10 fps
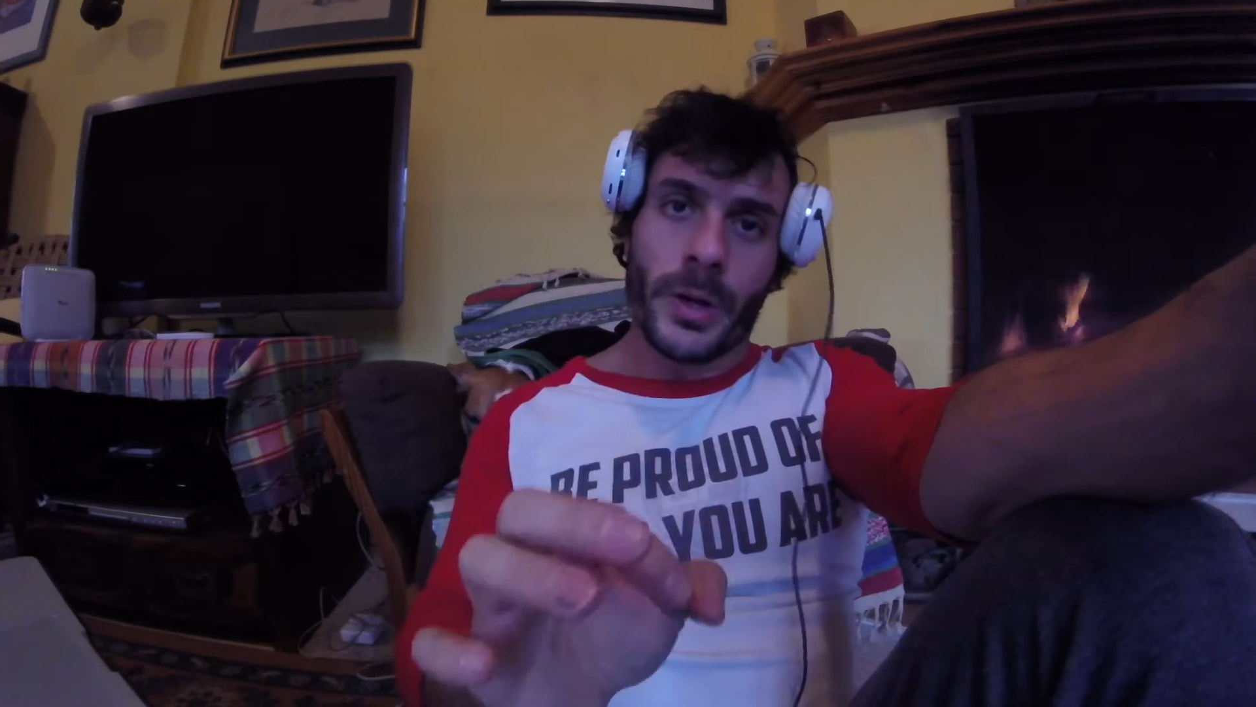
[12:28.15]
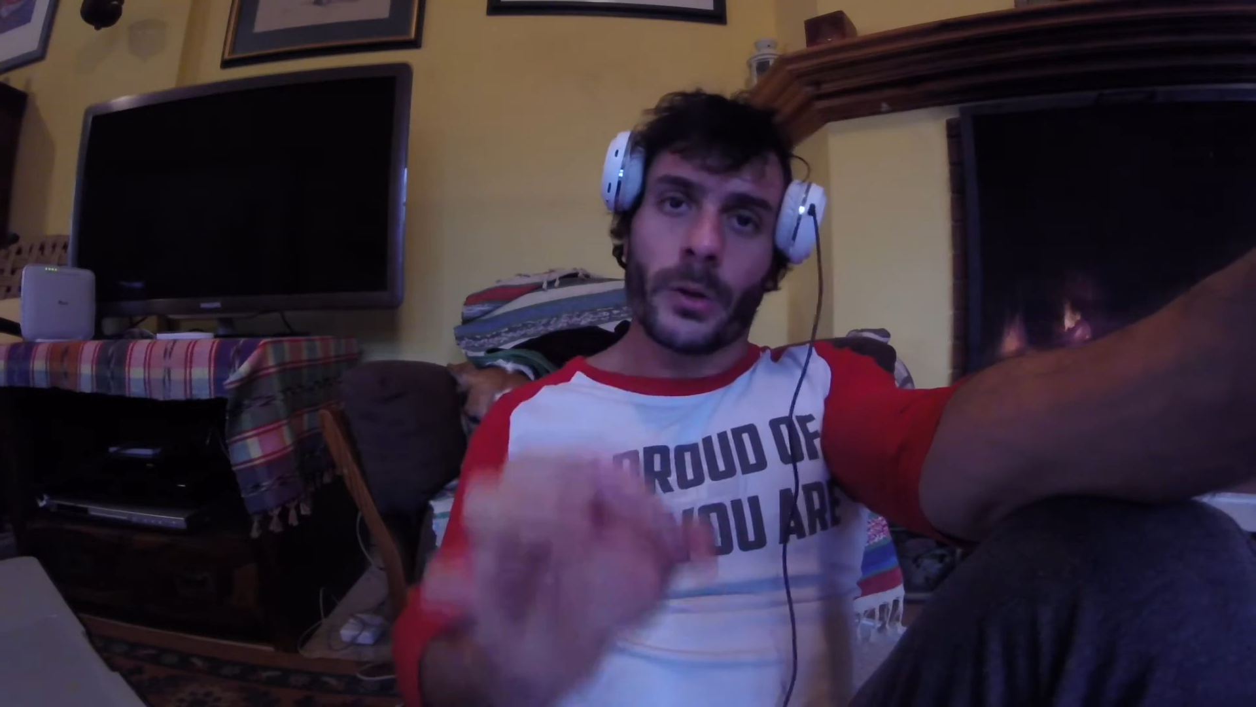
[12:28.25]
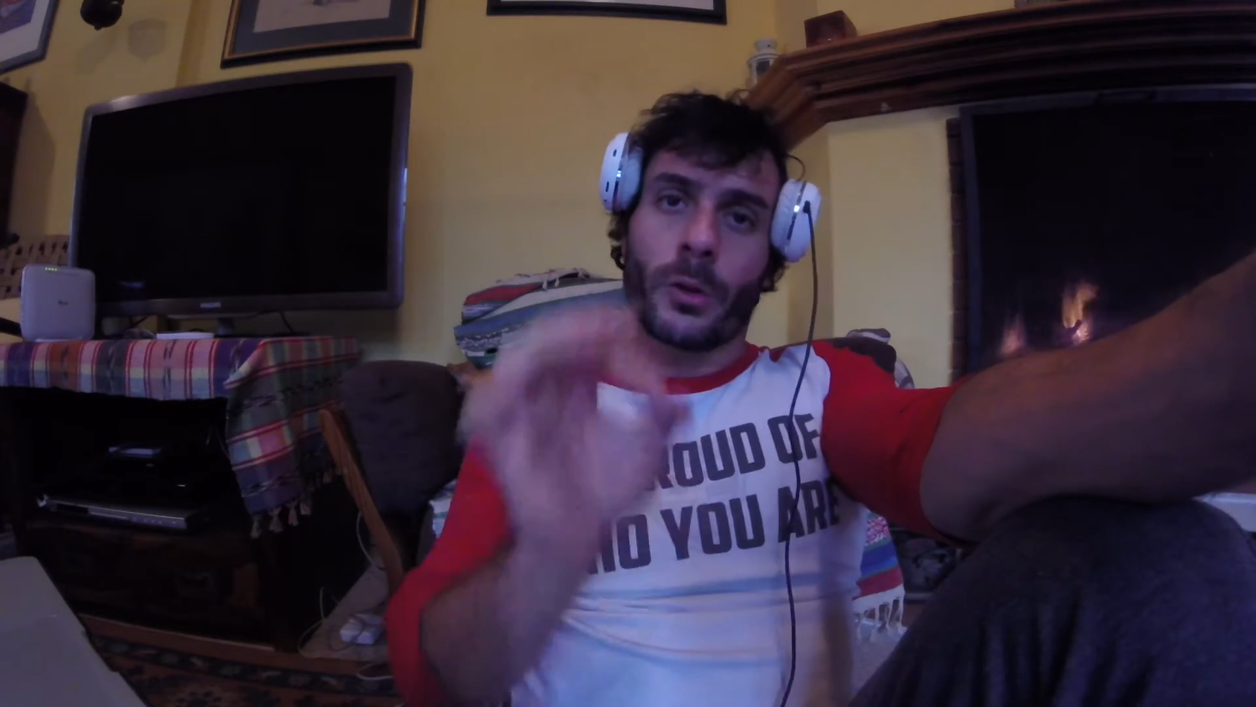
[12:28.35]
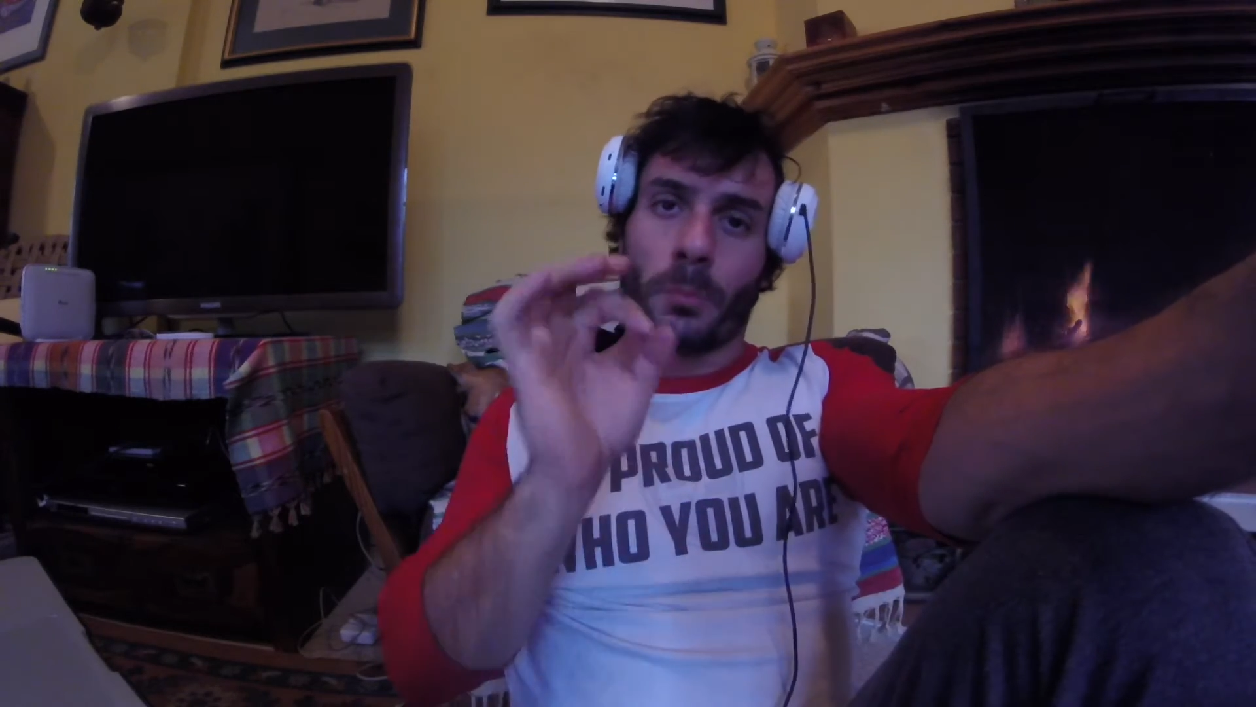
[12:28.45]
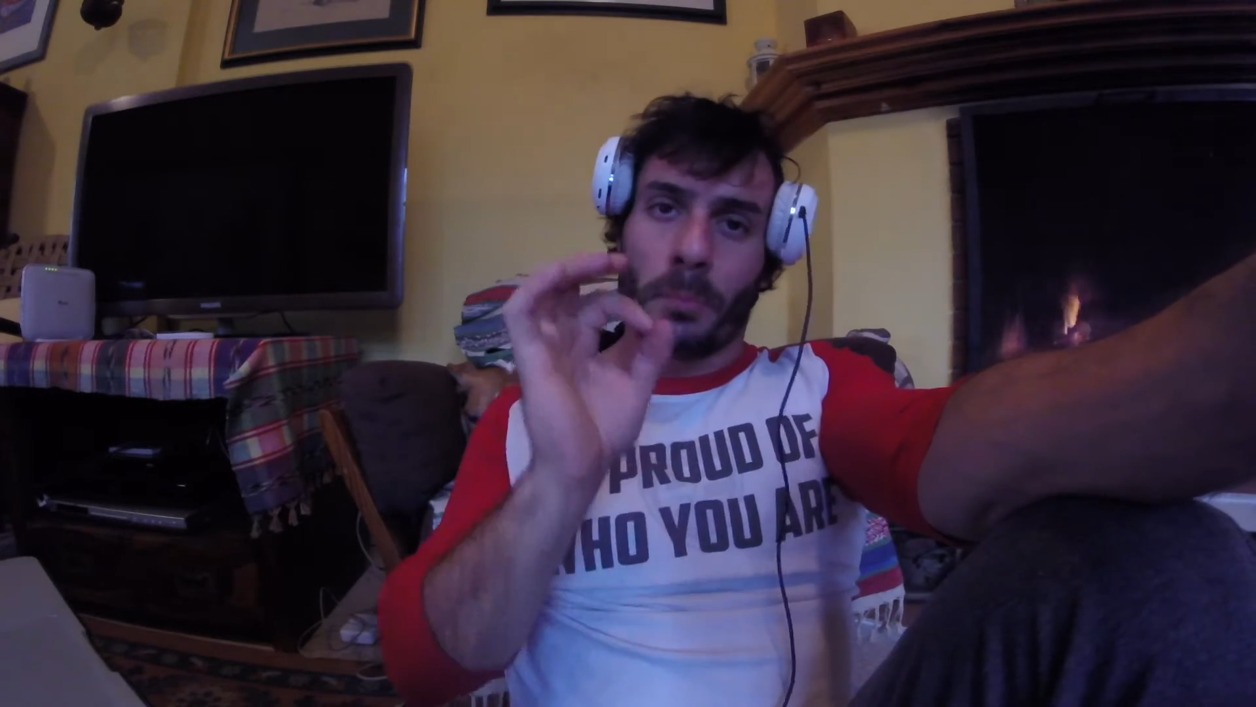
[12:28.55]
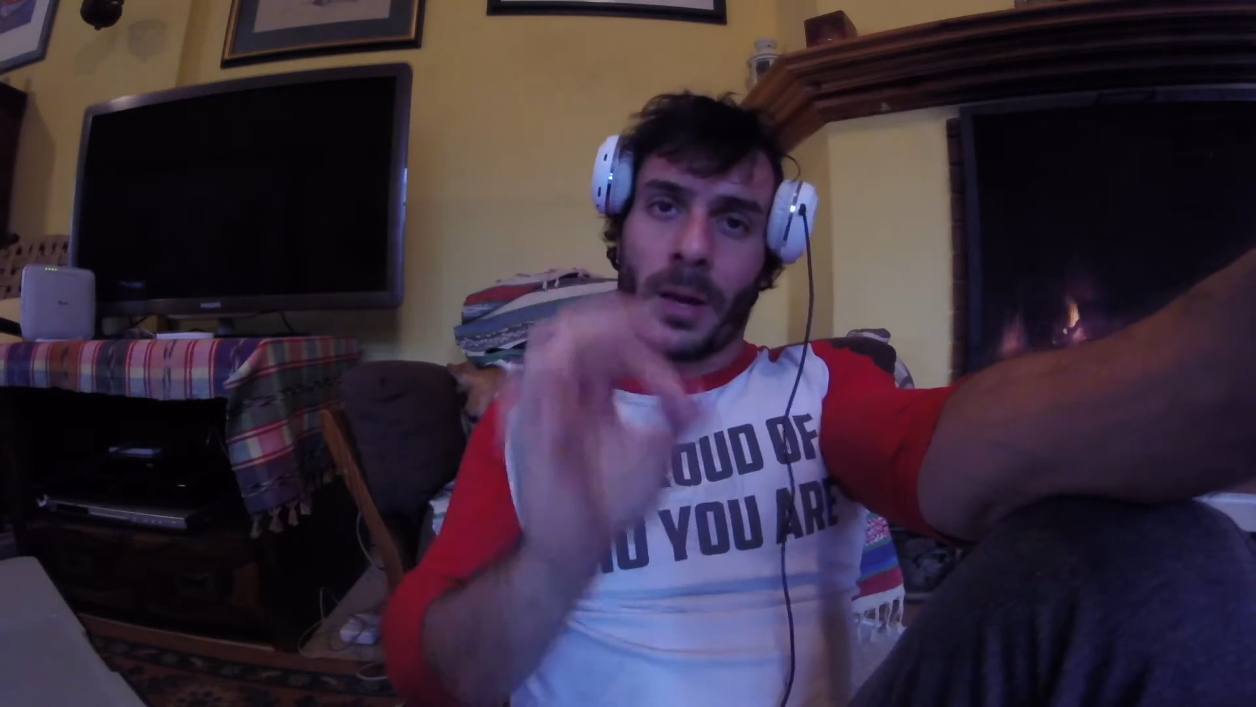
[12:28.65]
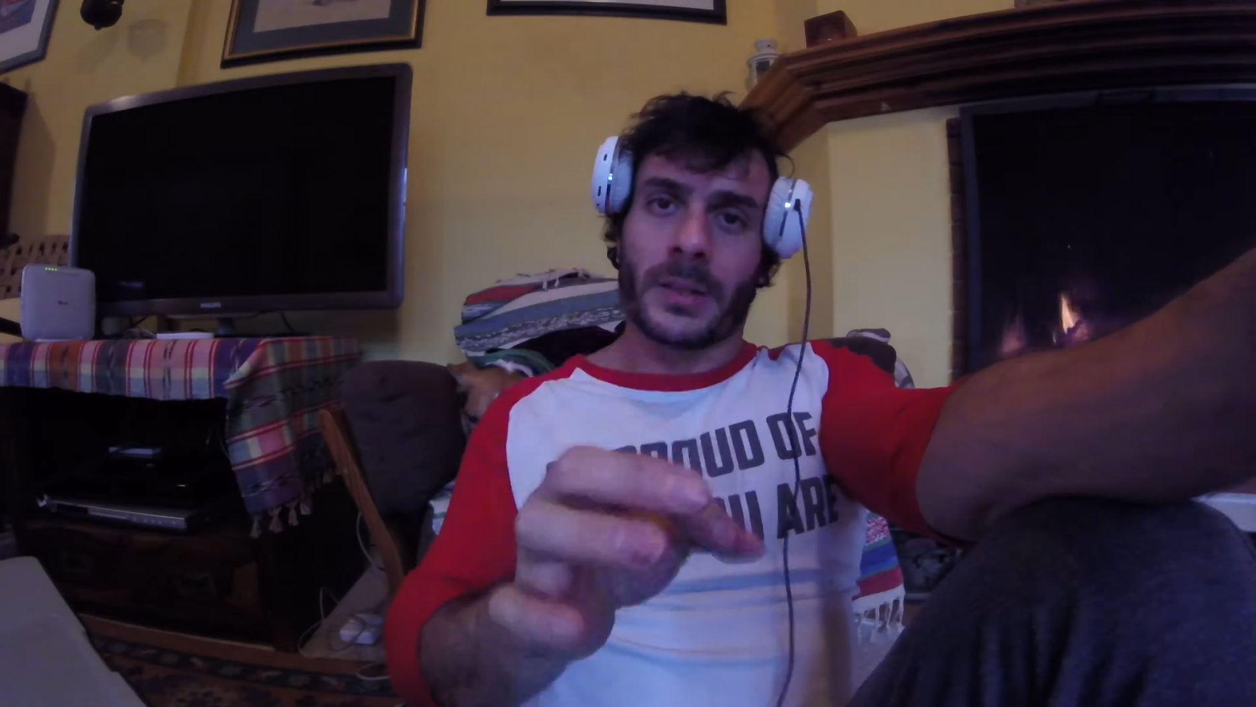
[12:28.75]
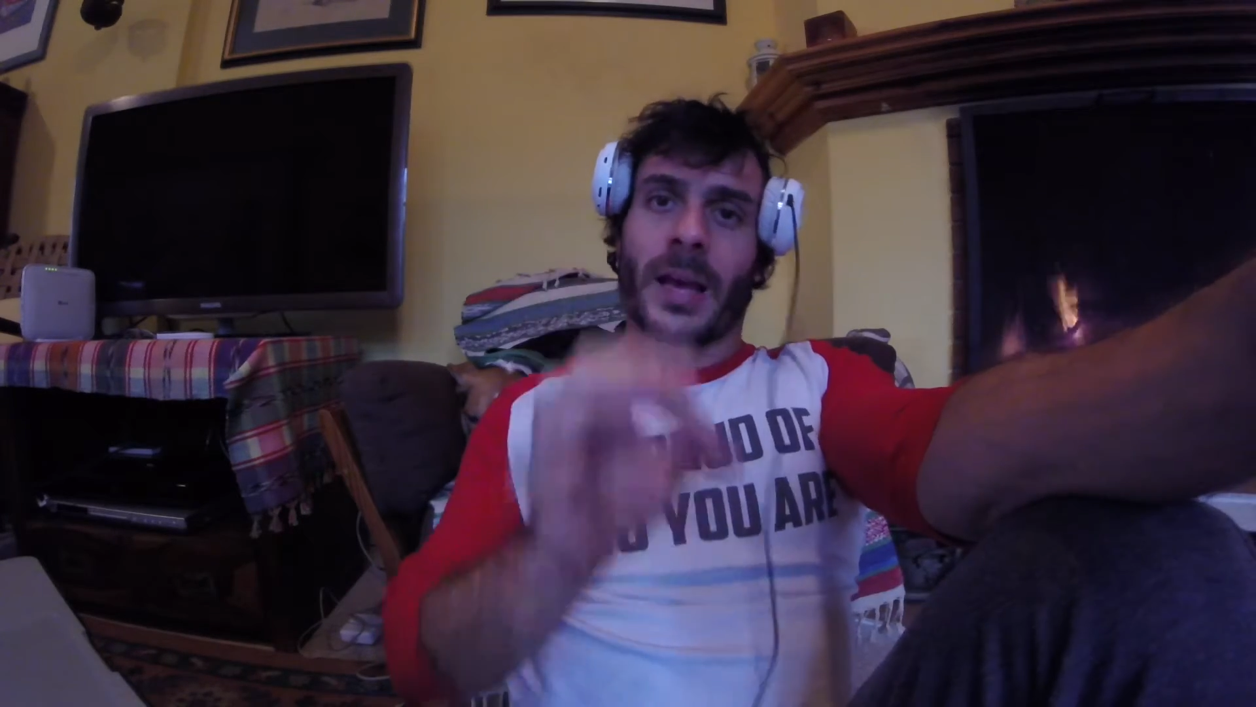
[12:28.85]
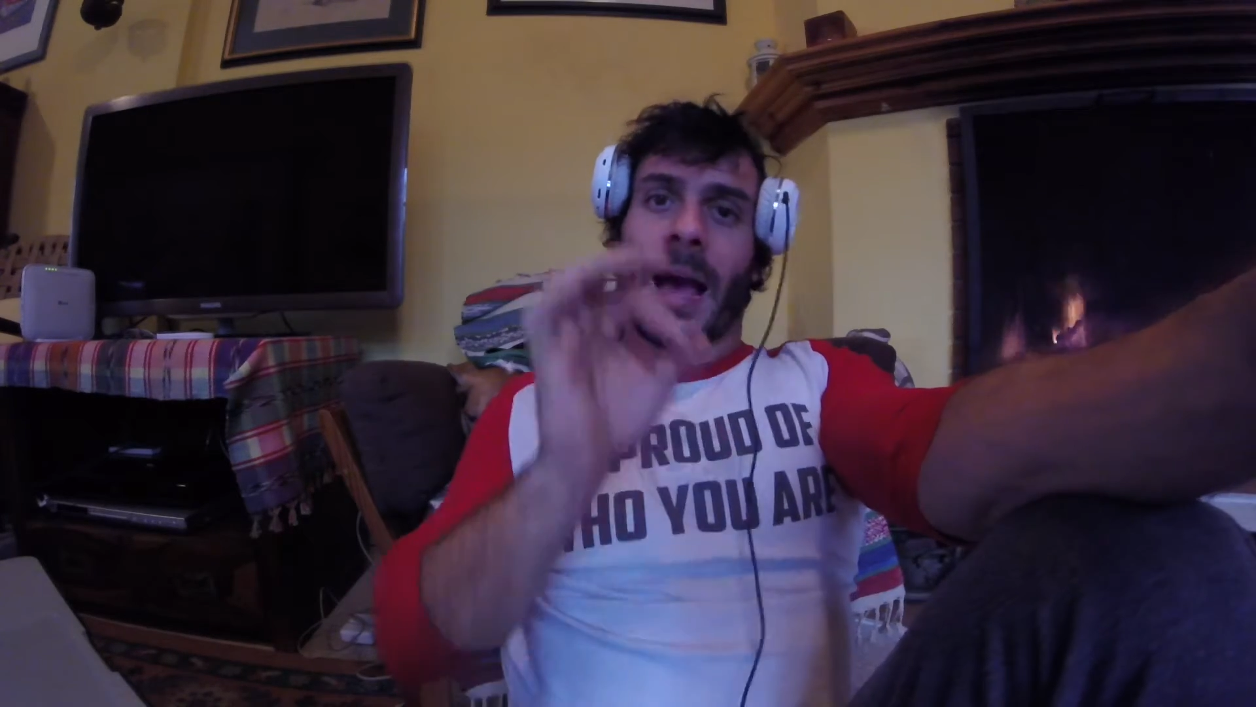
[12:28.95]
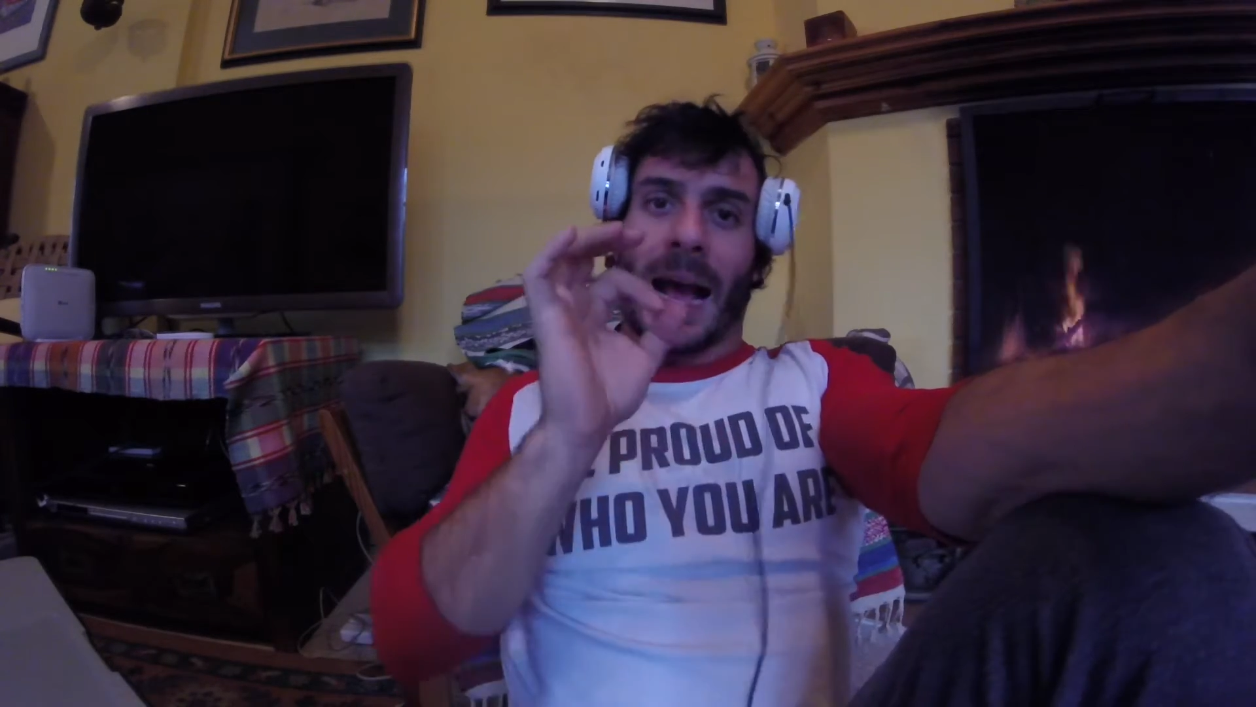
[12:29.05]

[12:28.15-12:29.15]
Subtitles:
you build